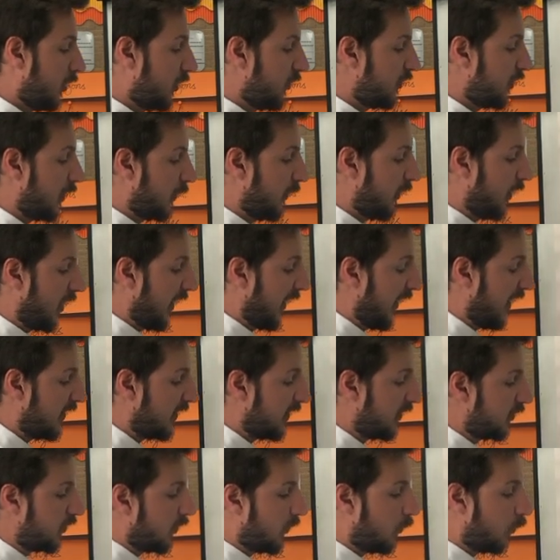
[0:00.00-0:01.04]
so we are
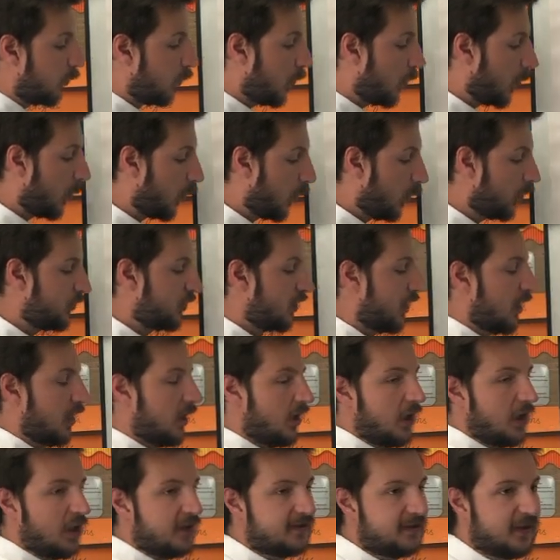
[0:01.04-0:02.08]
heading towards
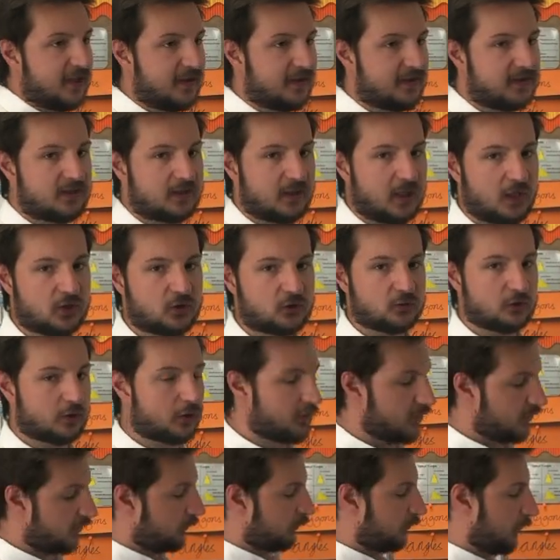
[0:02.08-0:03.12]
our 10ths and
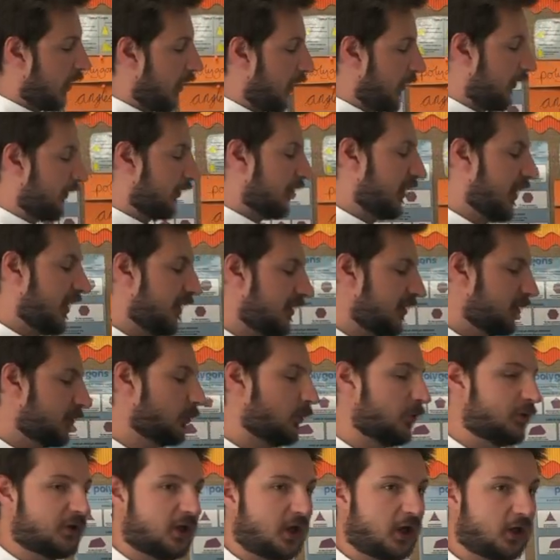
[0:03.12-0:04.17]
100ths rather than heading
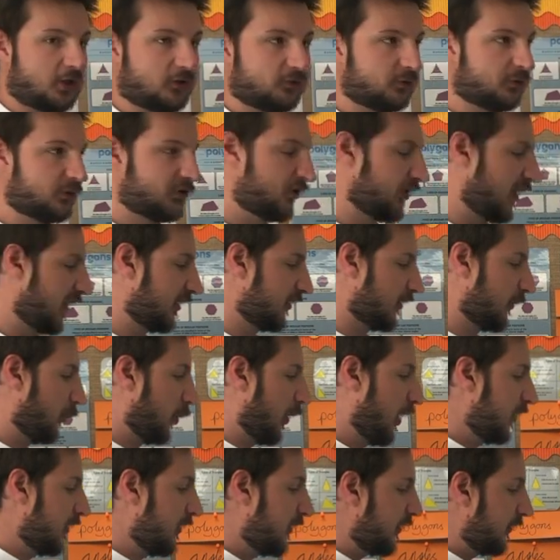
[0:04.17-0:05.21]
towards our 100s, 10s and
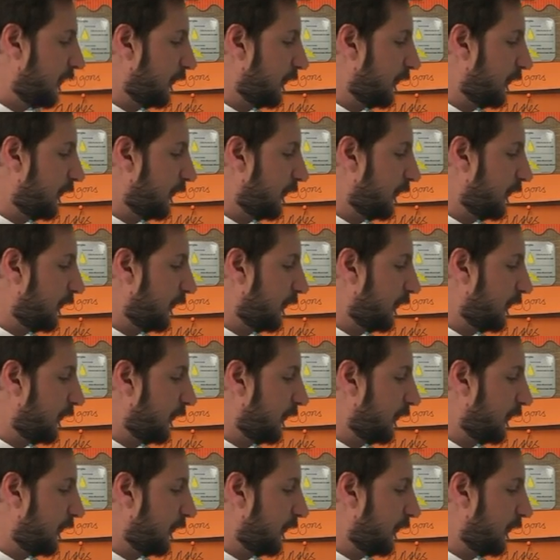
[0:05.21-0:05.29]
1s.